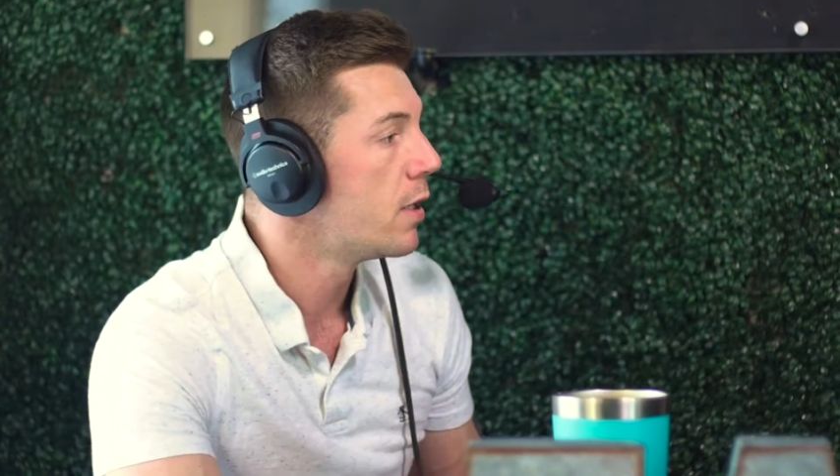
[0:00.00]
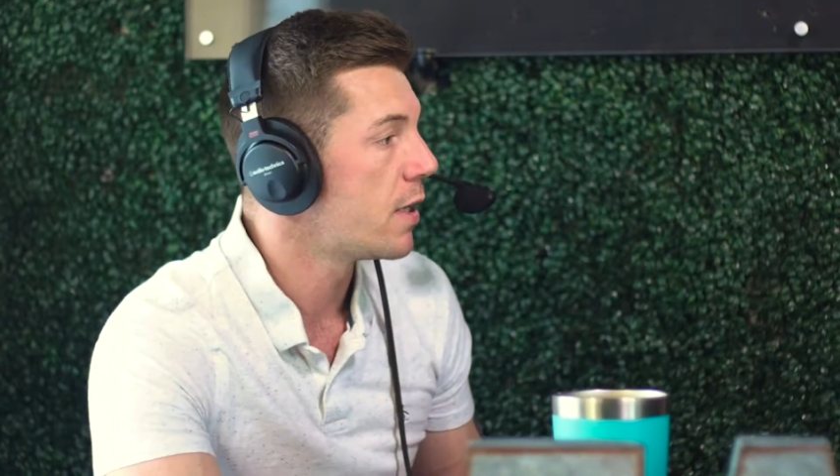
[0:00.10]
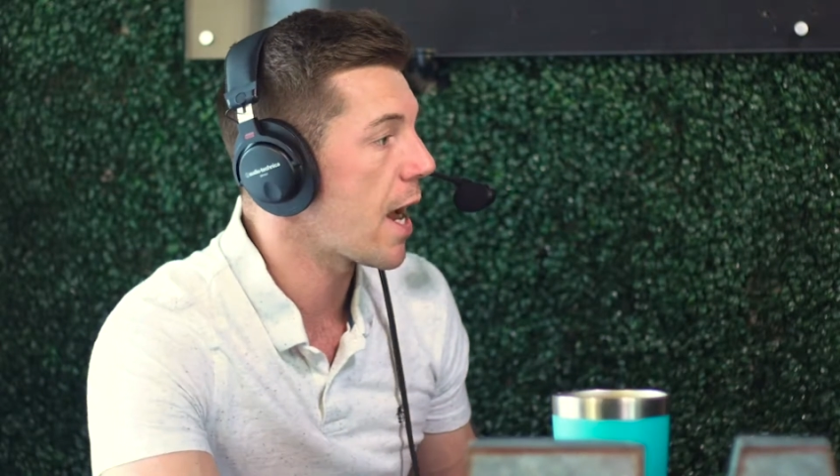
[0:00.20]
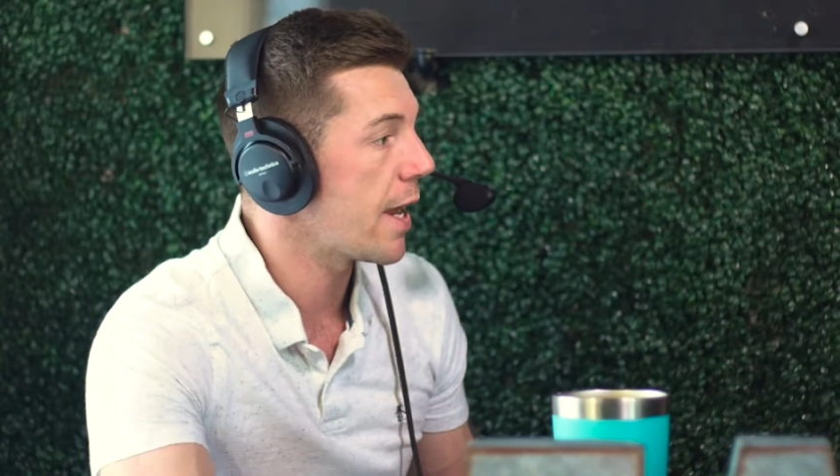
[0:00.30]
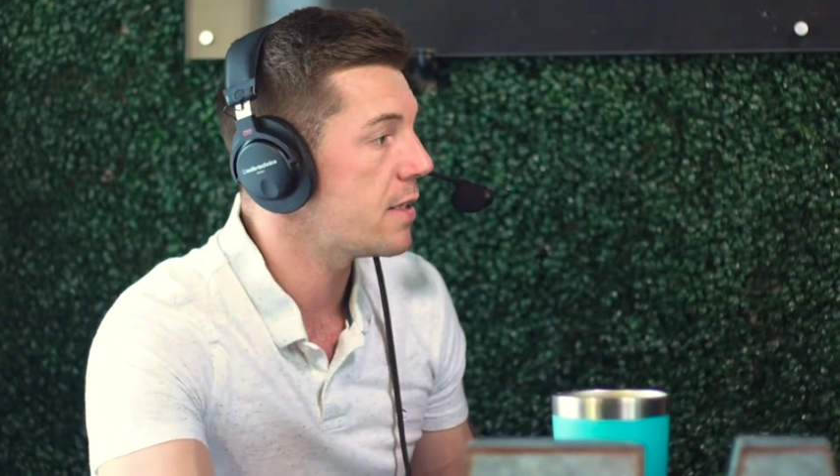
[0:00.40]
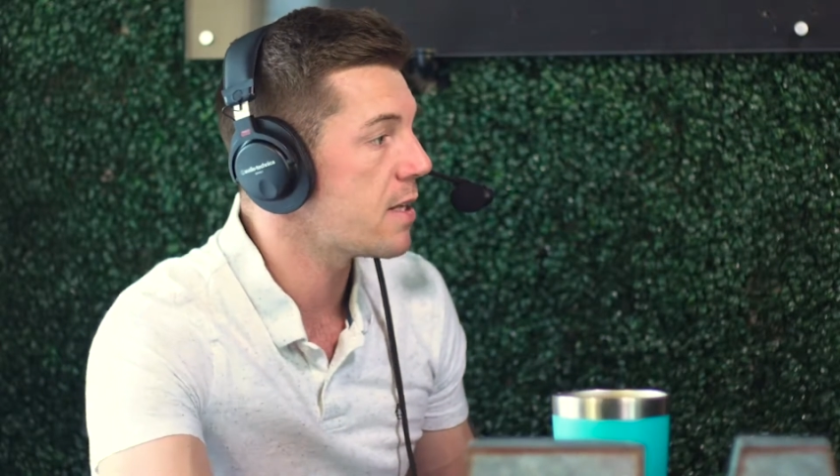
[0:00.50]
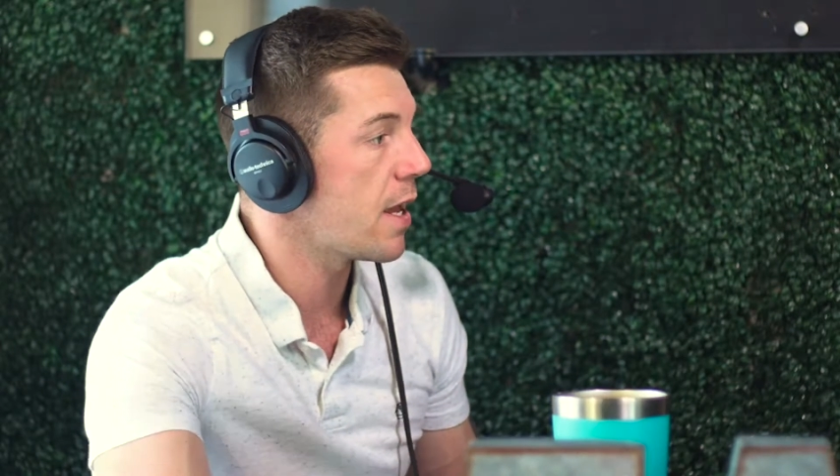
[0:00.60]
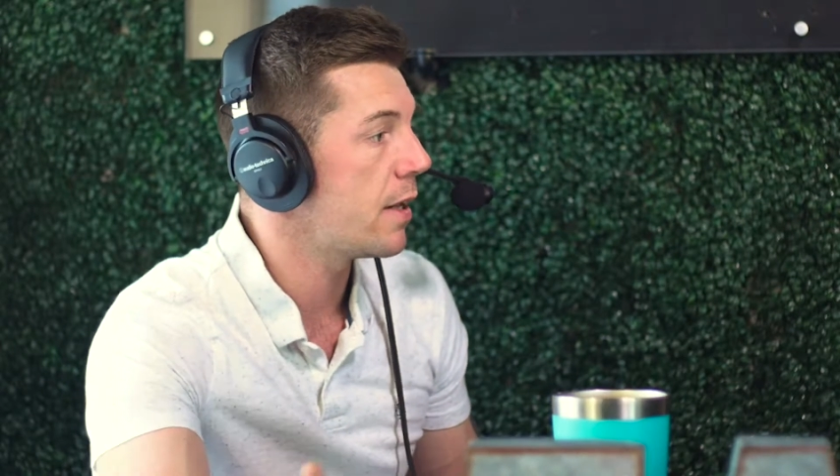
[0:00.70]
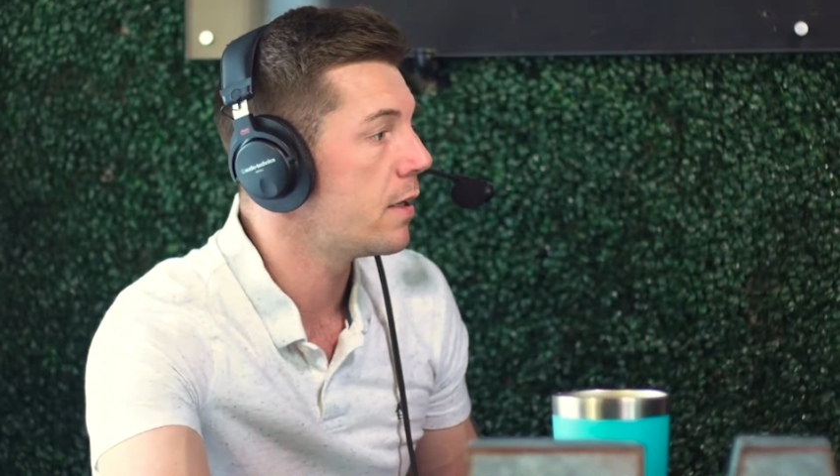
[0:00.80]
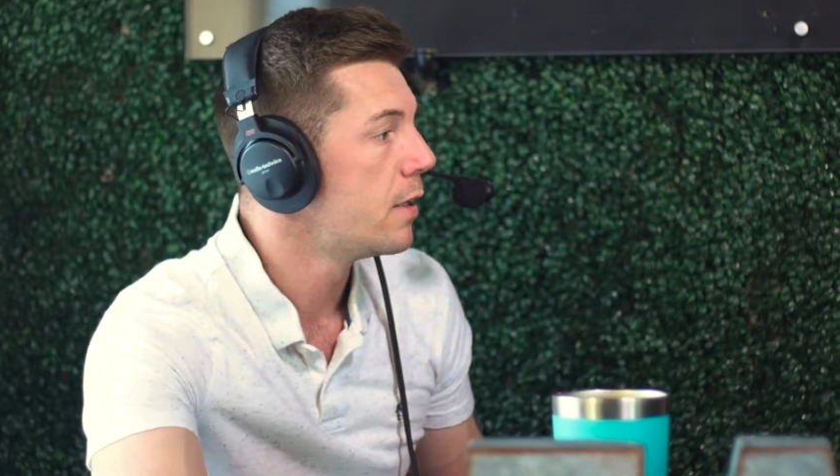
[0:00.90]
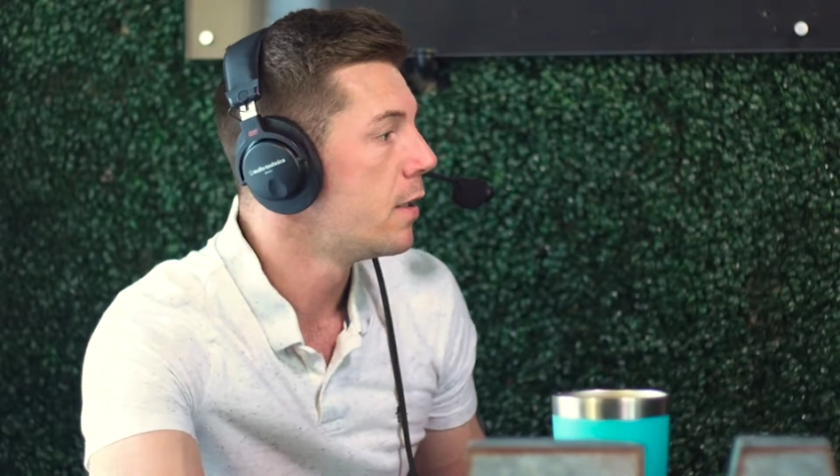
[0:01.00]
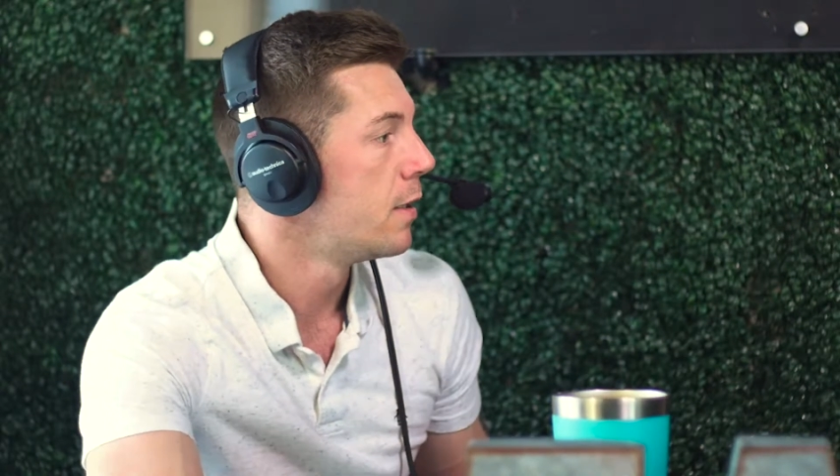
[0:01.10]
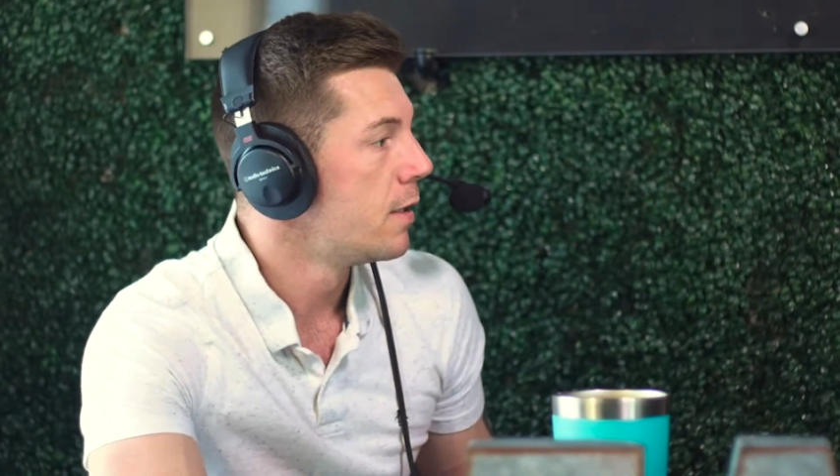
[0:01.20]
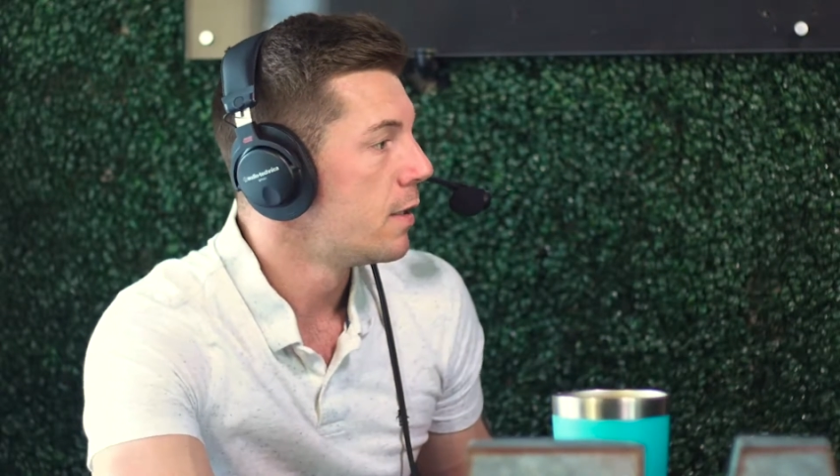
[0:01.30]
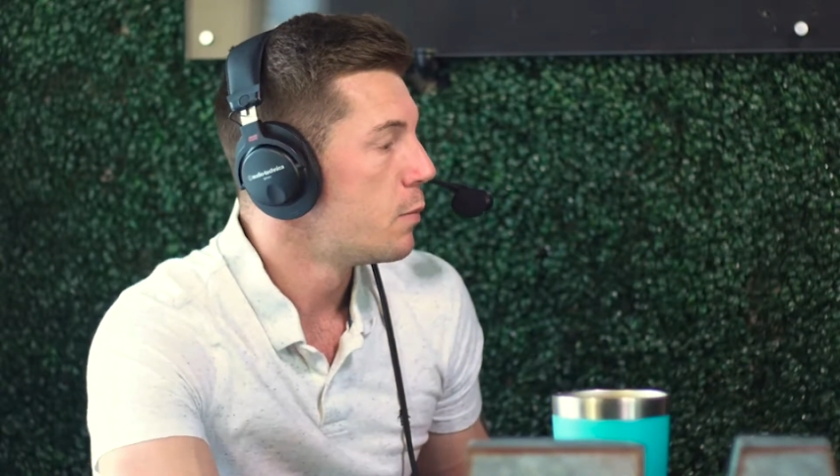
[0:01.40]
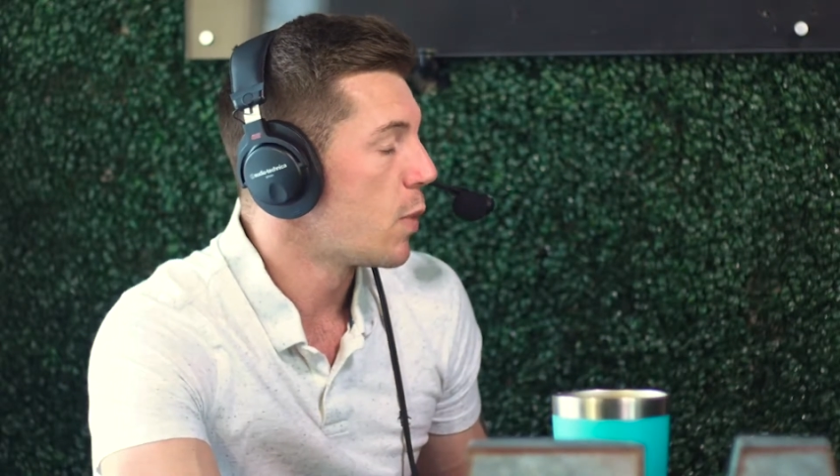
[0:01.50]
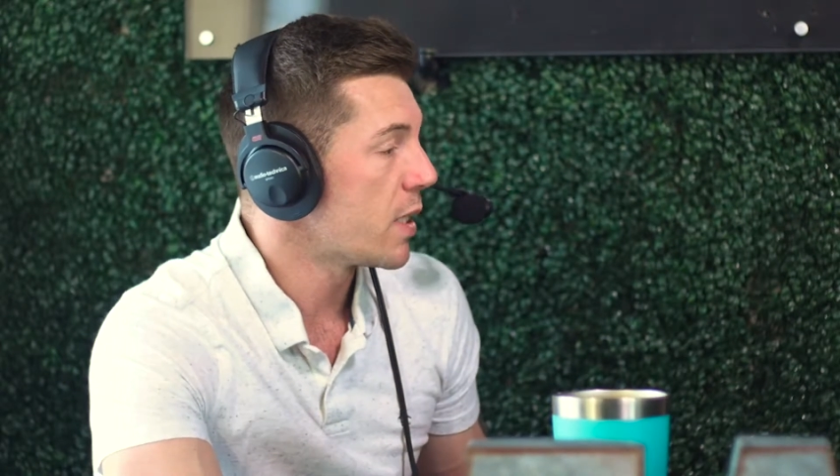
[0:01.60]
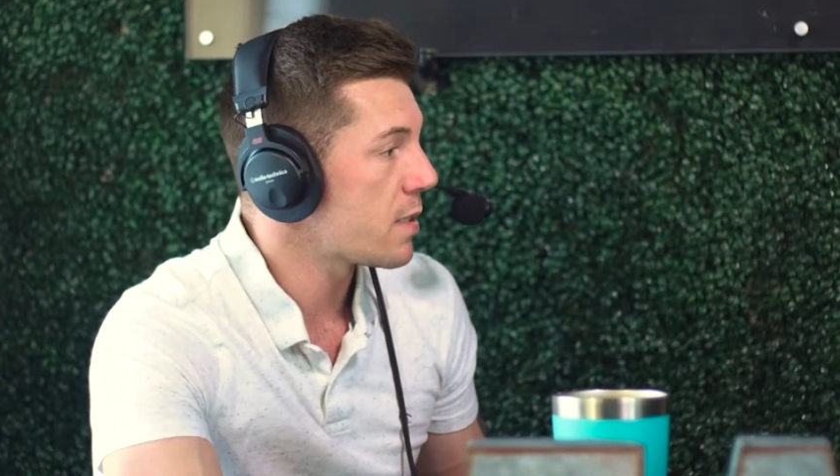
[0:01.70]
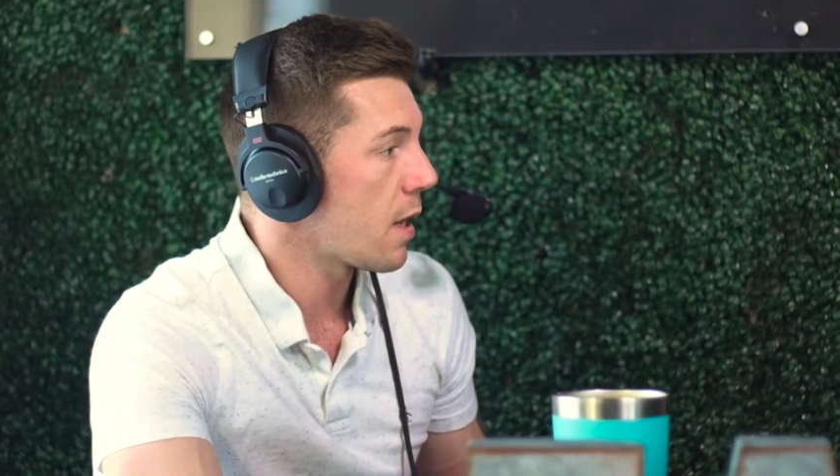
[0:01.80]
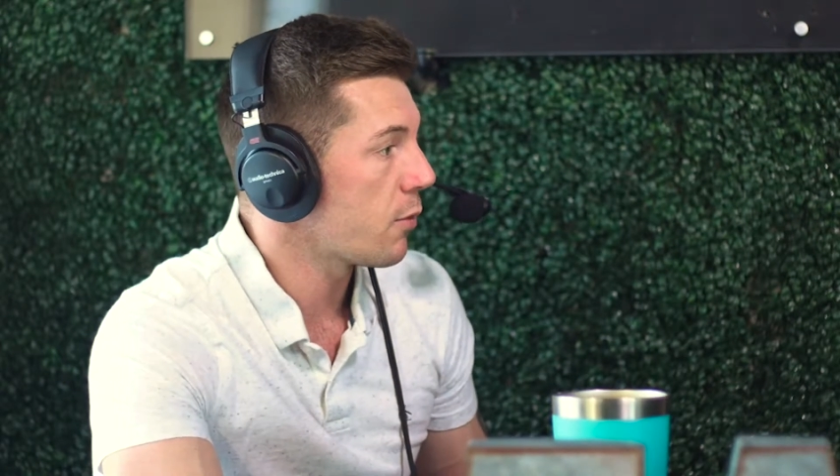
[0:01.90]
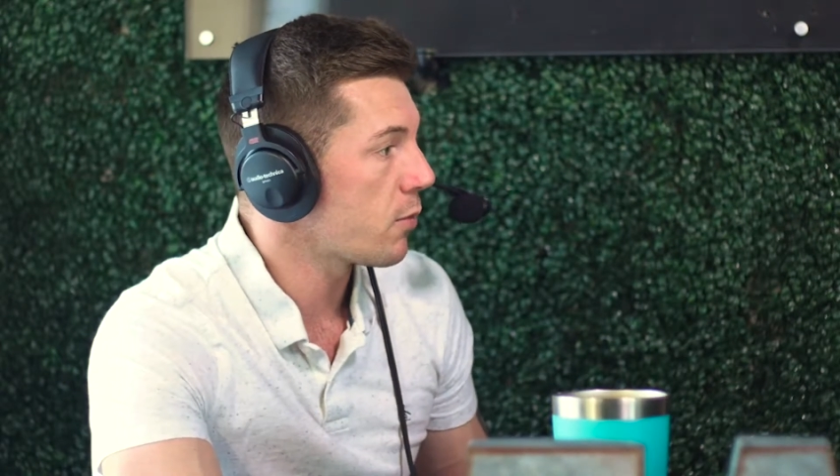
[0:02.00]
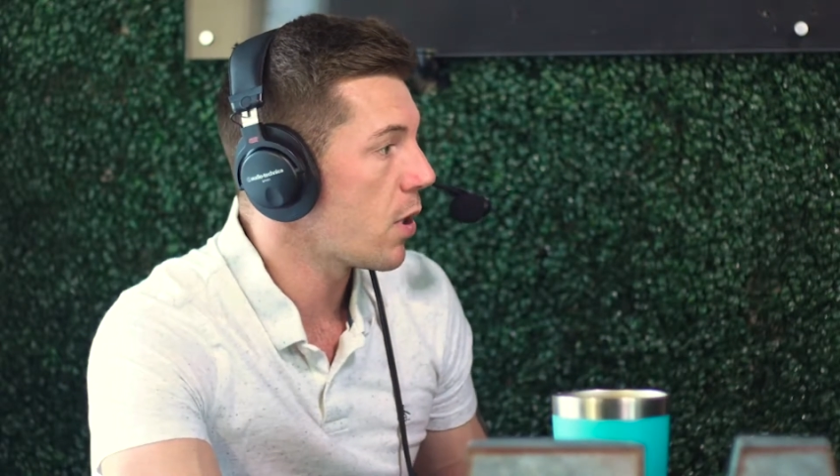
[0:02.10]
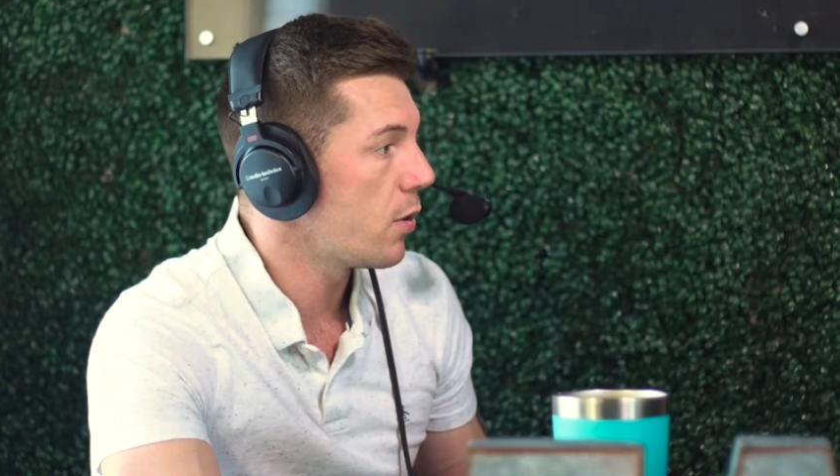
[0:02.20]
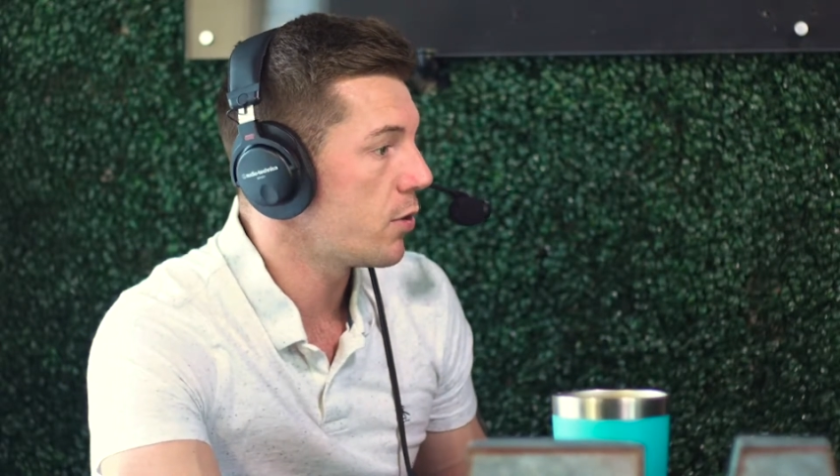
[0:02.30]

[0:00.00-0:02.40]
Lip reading: 9-10 months down the road.